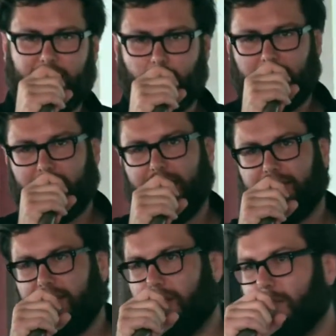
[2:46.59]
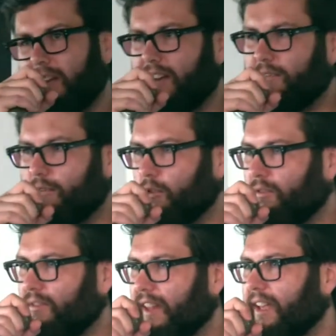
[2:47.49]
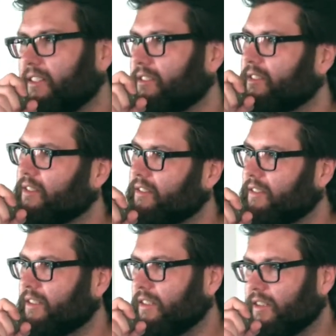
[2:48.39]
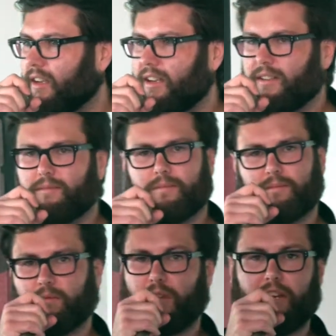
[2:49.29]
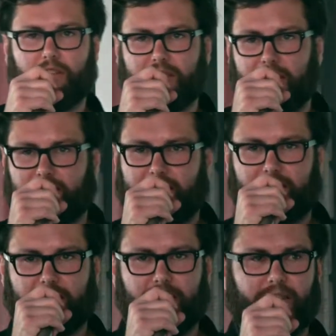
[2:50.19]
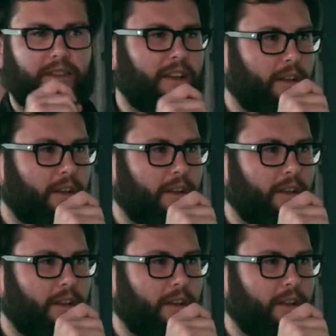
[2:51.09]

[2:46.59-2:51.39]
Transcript: LPFM and not a full-fledged radio station, essentially.